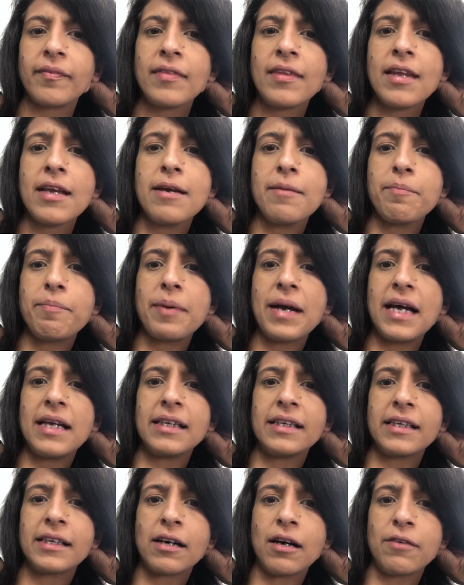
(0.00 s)
It
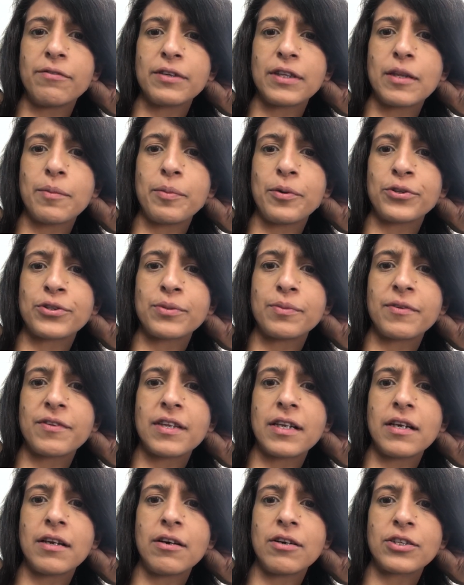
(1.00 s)
barely covered the bottom of the
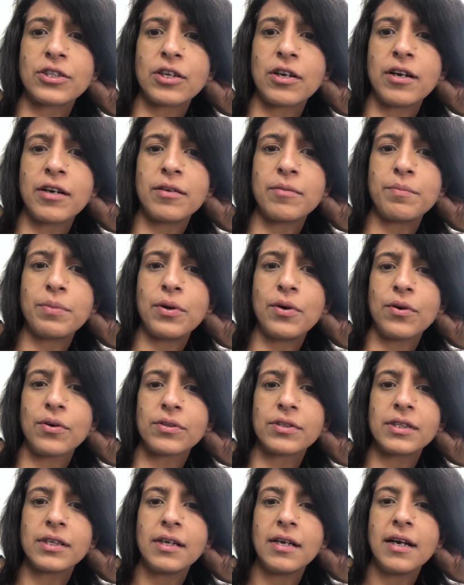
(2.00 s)
large iron pot.